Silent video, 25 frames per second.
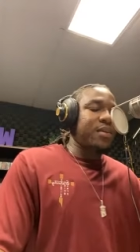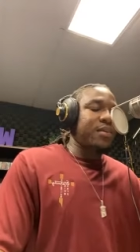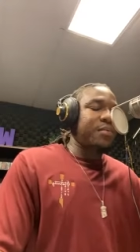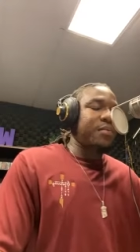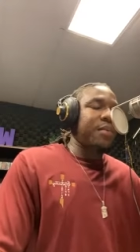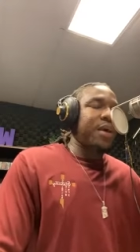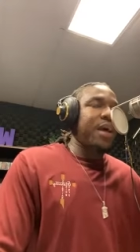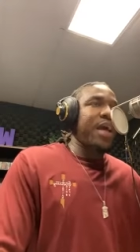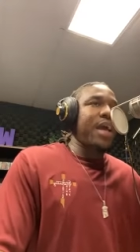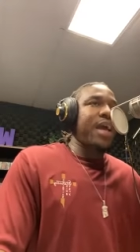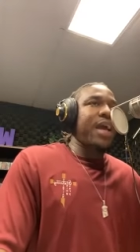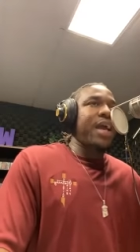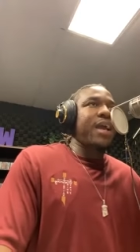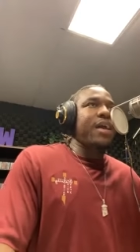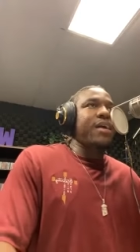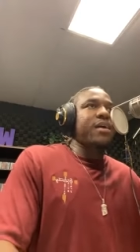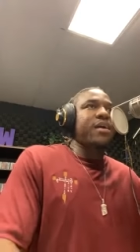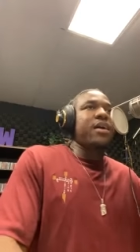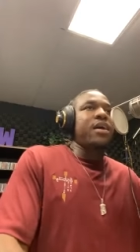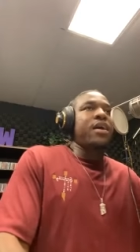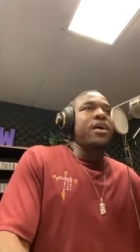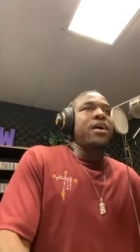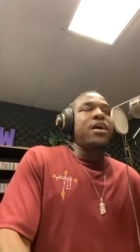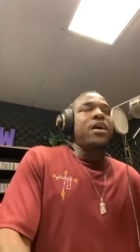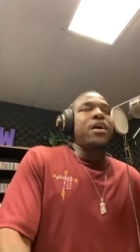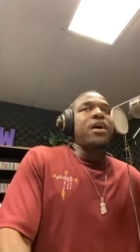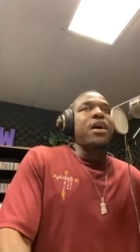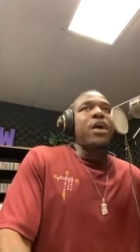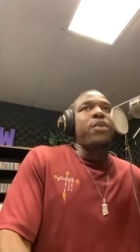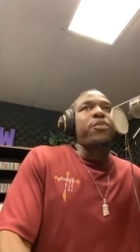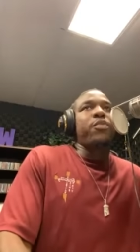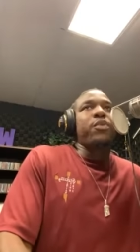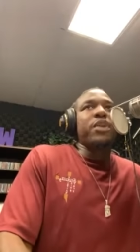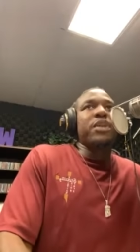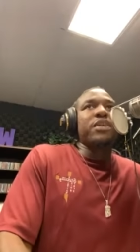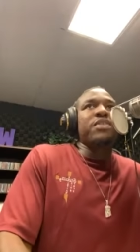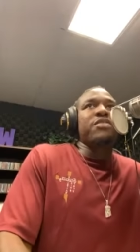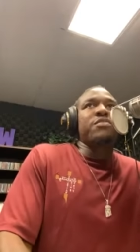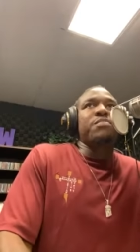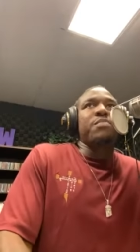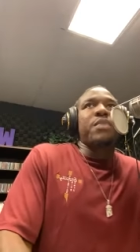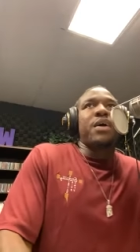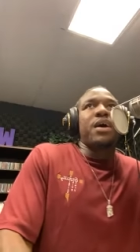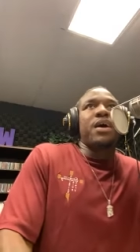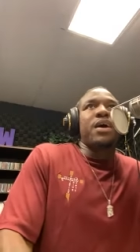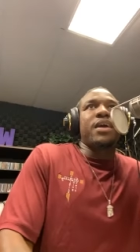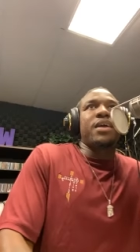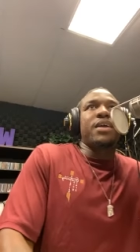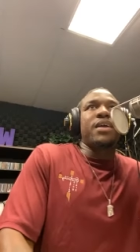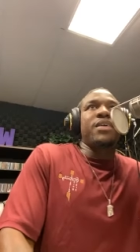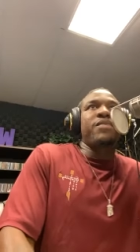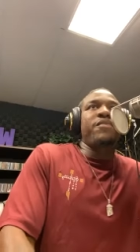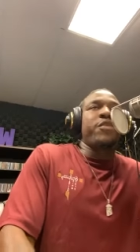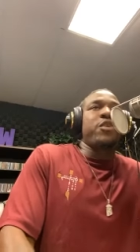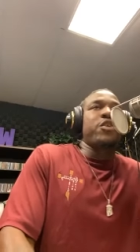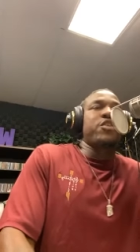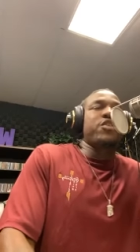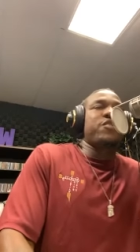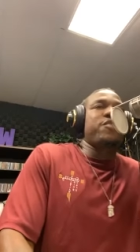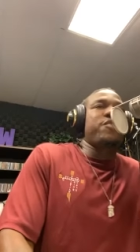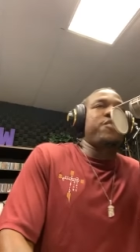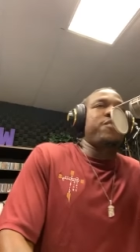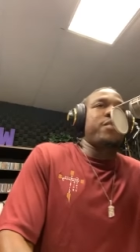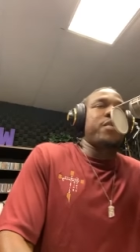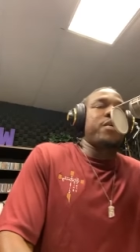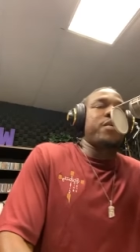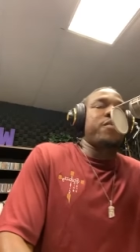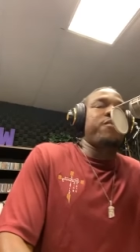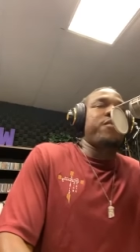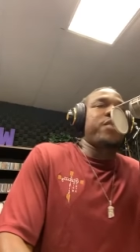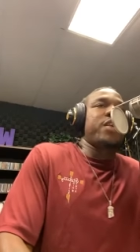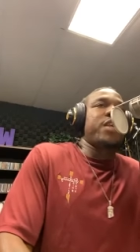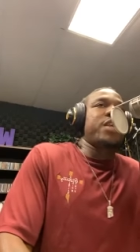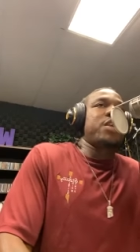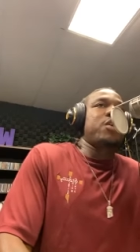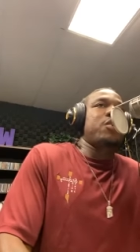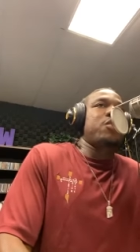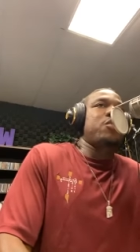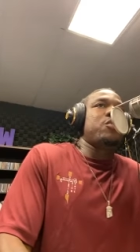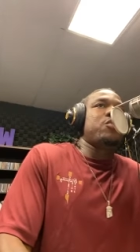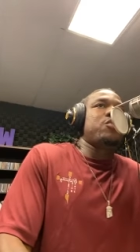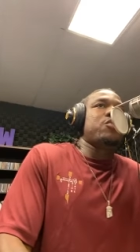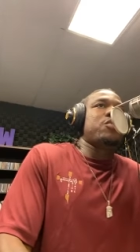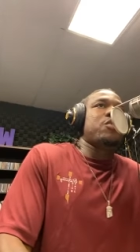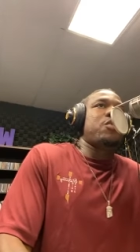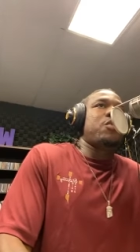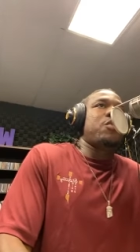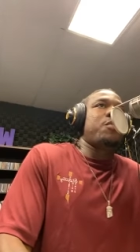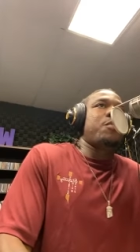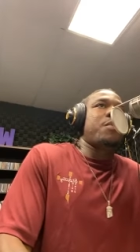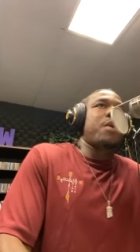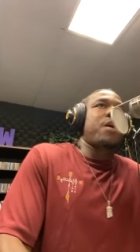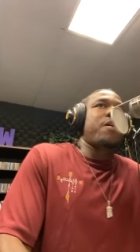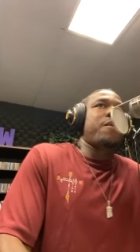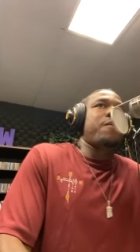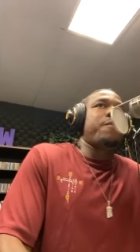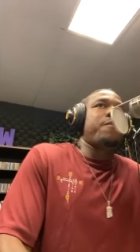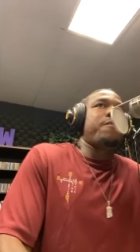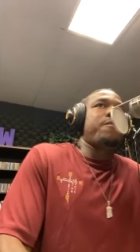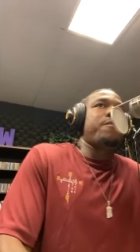Um, I had, uh, I released my e-version of videos on my